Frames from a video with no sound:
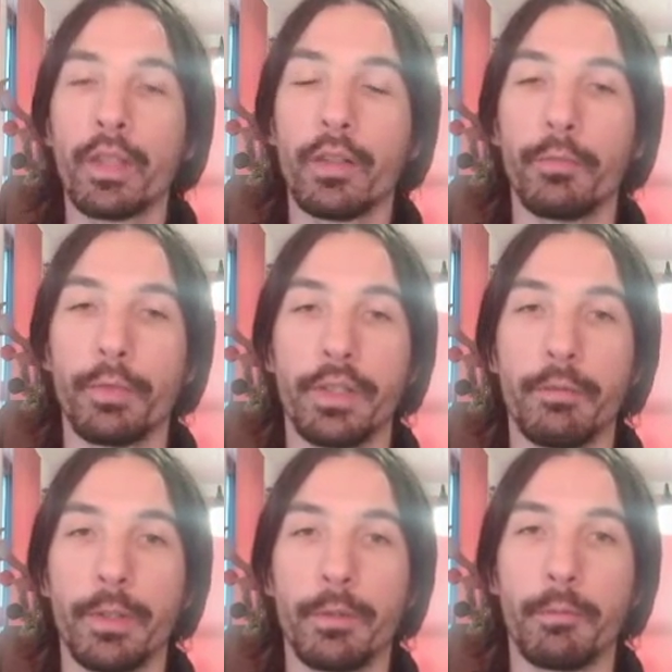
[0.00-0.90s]

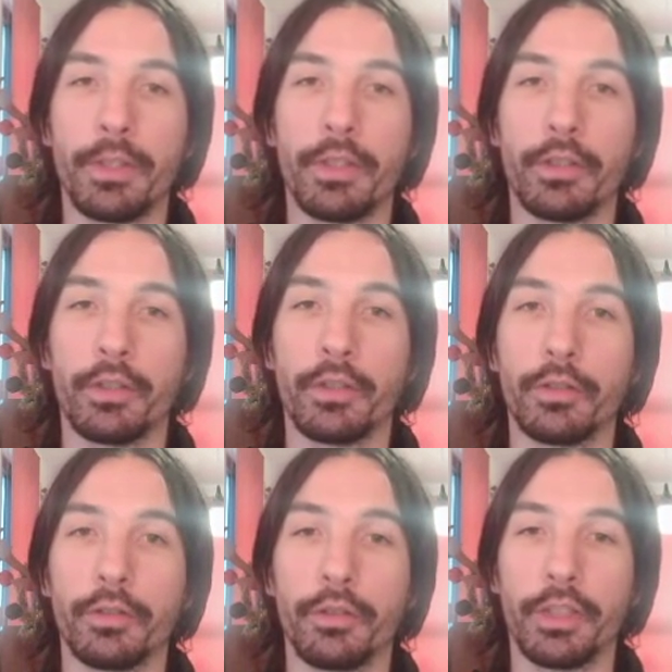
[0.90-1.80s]

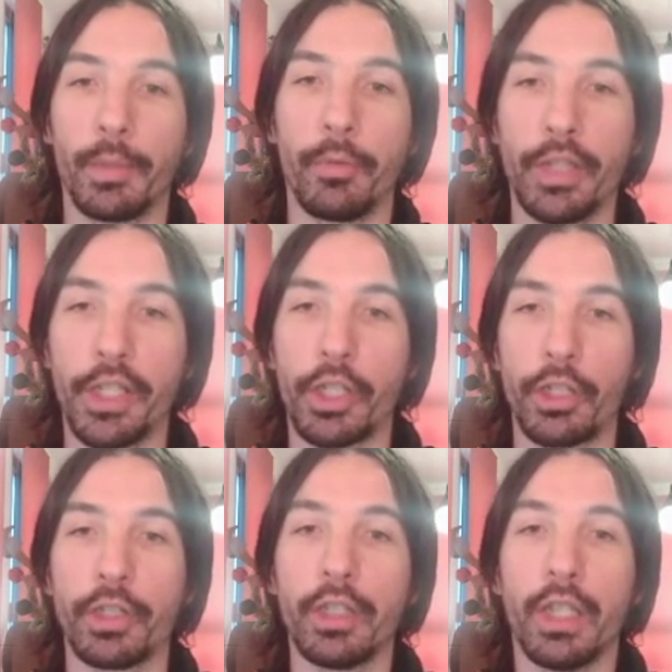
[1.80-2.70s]

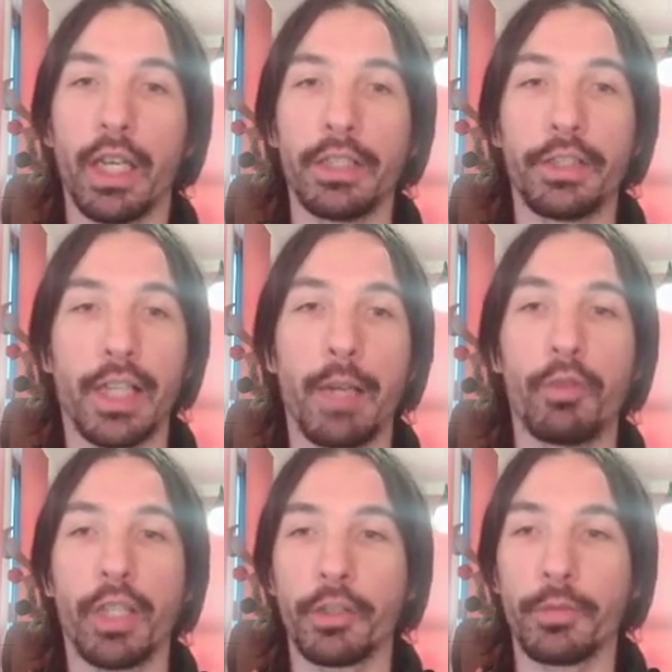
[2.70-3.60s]
interpolation, and this time we
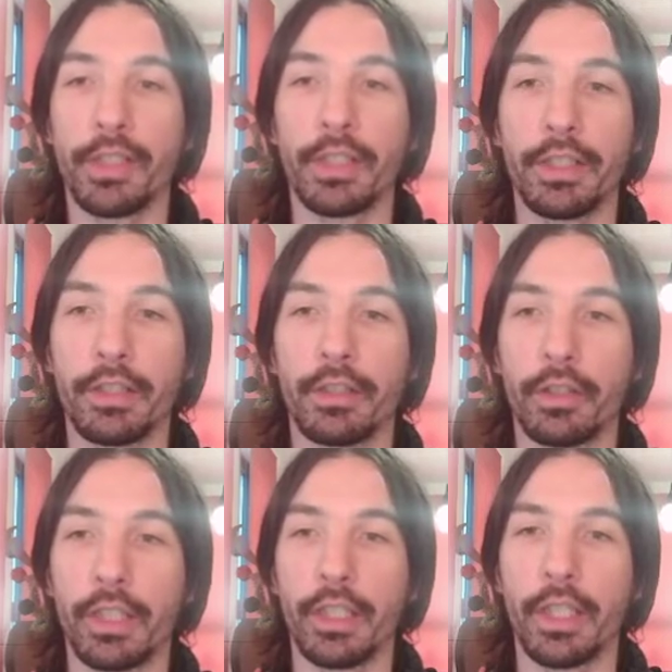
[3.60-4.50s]
get something that is
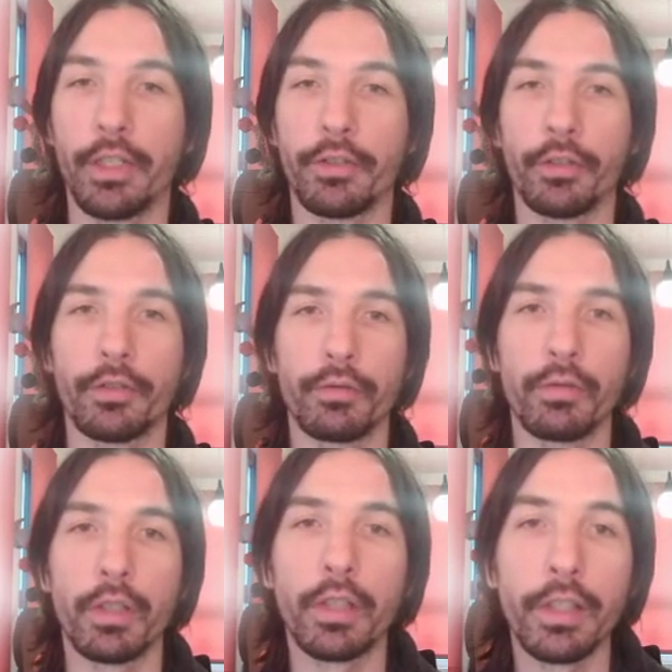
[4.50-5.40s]
really nicer. So
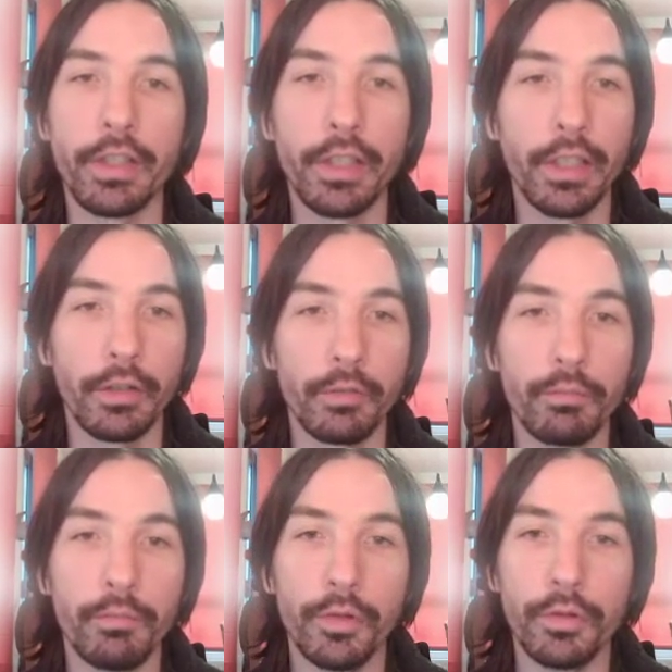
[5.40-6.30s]
I think here the
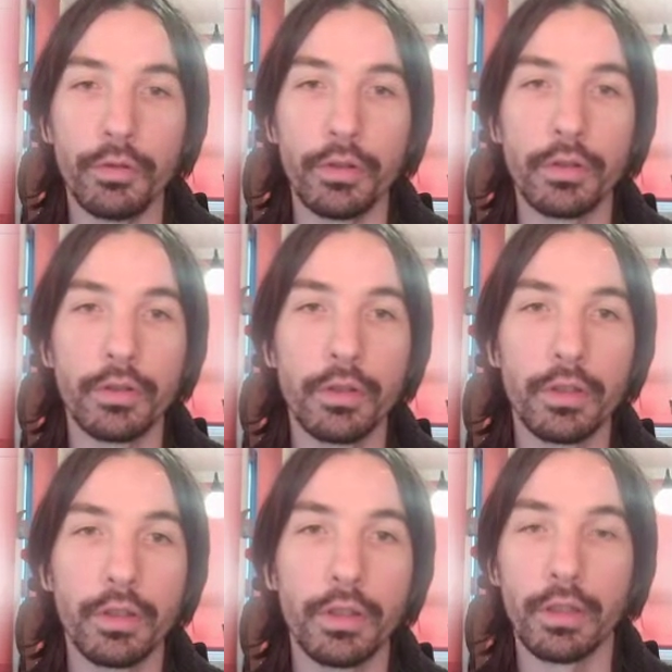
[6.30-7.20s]
mode,
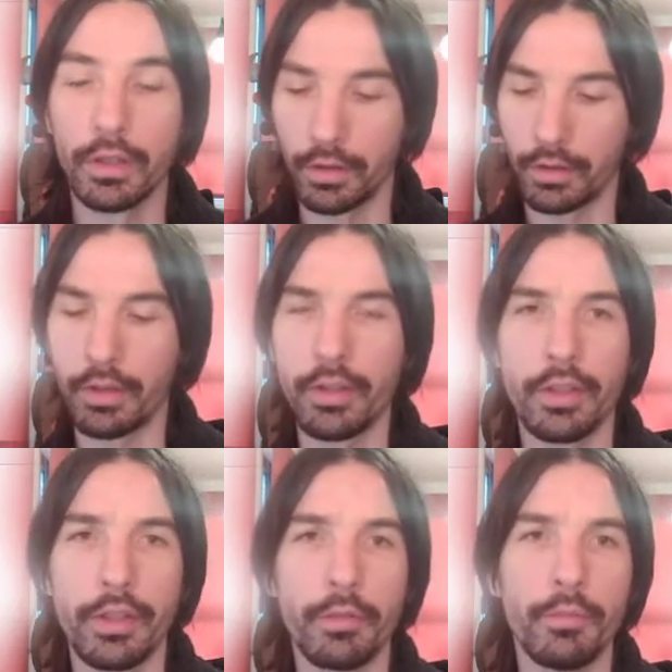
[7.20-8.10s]

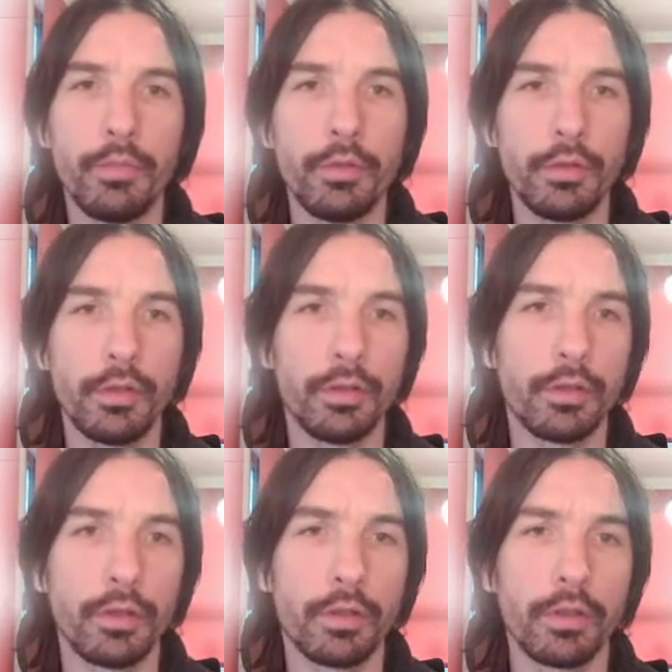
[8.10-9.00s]
hit mode
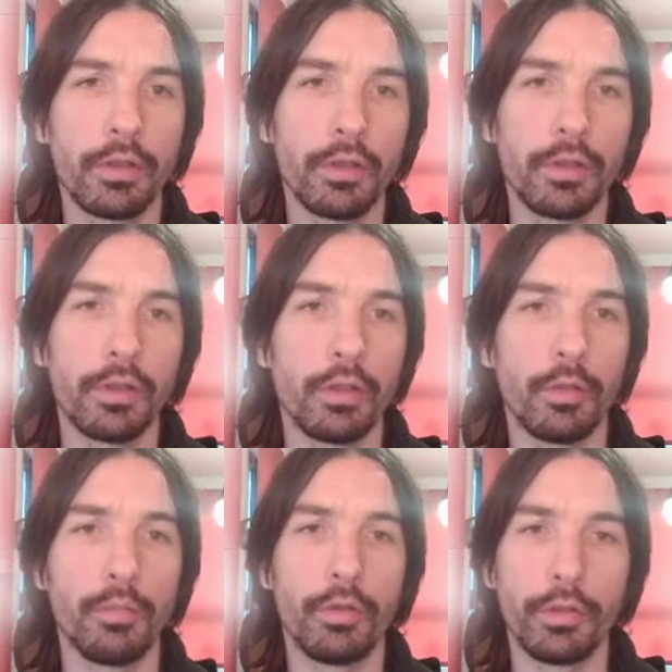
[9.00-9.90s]
or
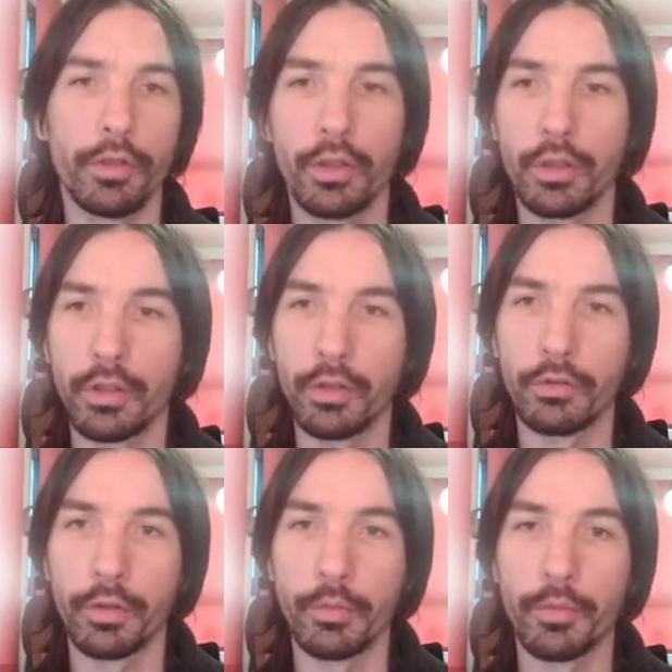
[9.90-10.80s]
border, I don't
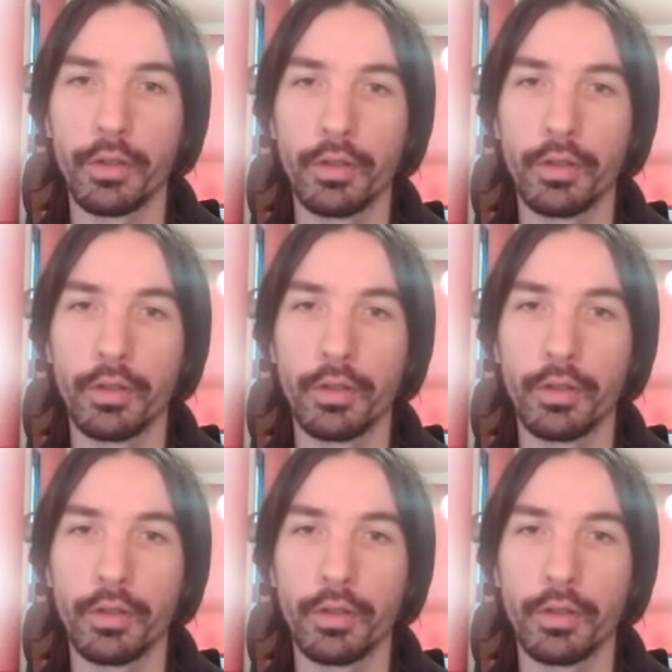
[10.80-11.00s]
remember.